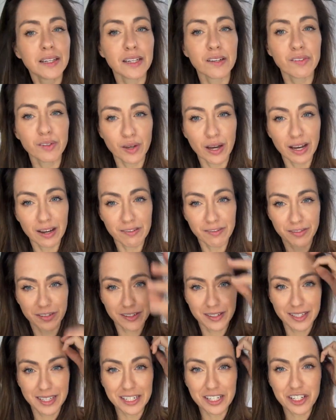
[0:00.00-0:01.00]
If you have
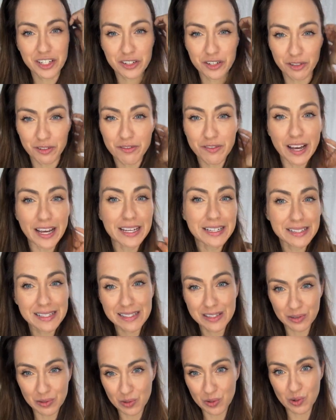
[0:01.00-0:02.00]
injured your
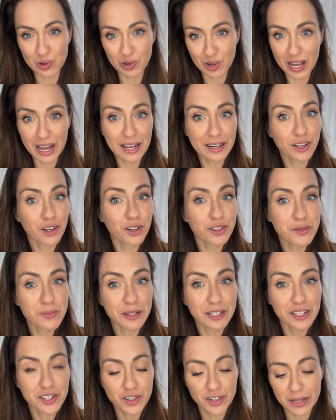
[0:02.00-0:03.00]
face or had a
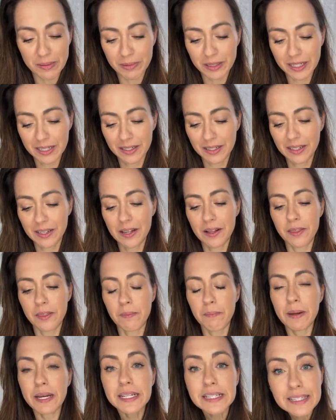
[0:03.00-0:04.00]
cosmetic treatment,
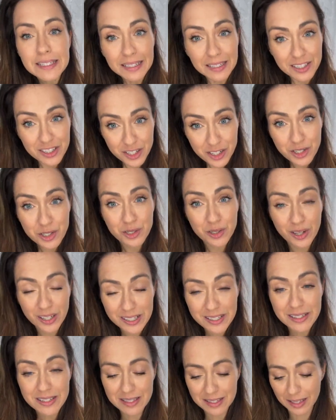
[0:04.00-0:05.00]
the best thing to do
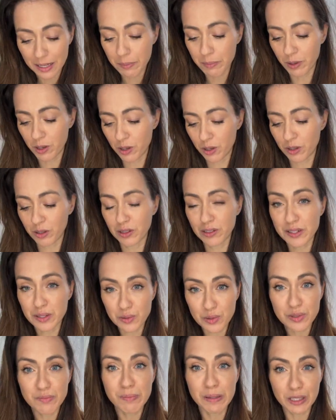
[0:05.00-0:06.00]
is to sleep on
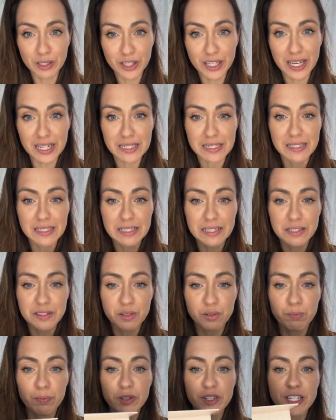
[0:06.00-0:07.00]
silk pillowcases,
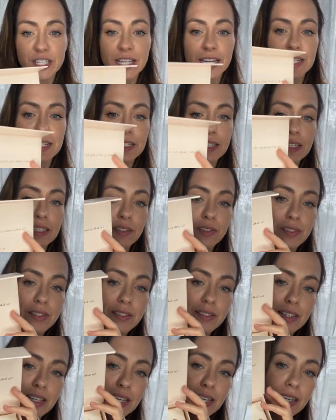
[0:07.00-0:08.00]
because you're protecting your
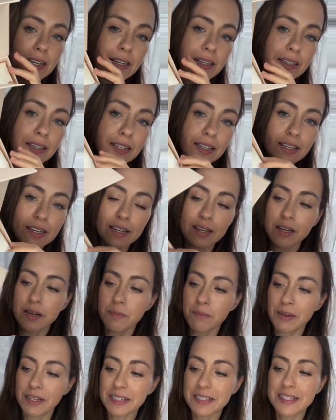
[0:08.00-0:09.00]
skin.
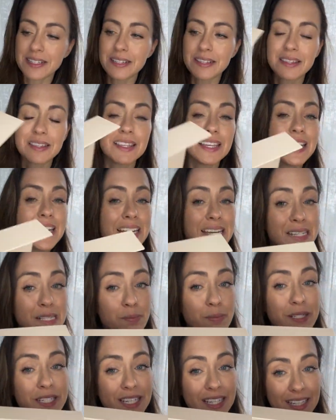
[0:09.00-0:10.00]
Plus,
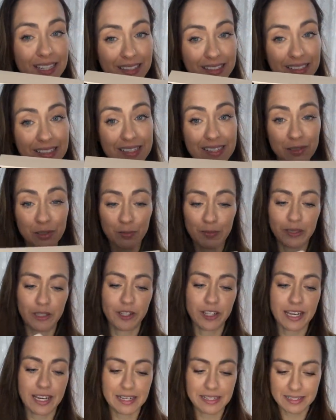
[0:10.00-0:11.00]
these particular silk
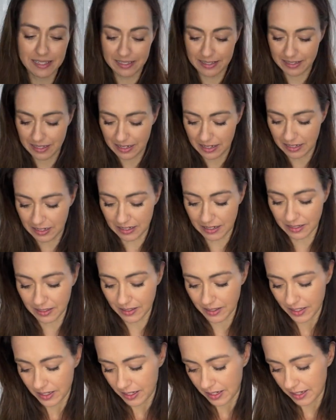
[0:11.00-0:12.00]
pillowcases are
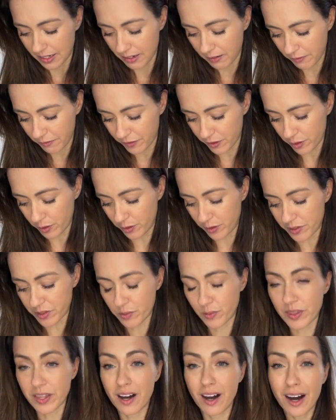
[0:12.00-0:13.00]

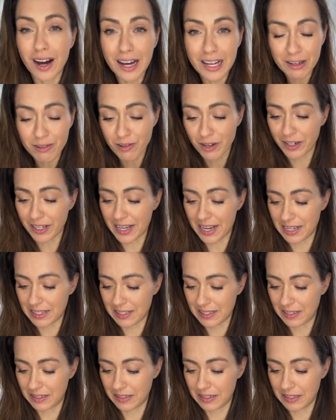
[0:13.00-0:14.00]
infused with hyaluronic
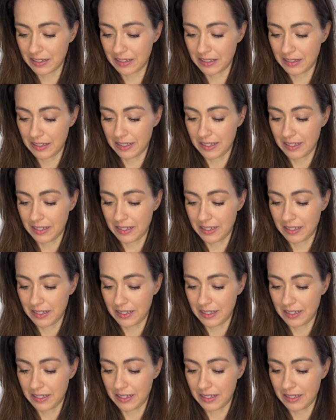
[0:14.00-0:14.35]
acid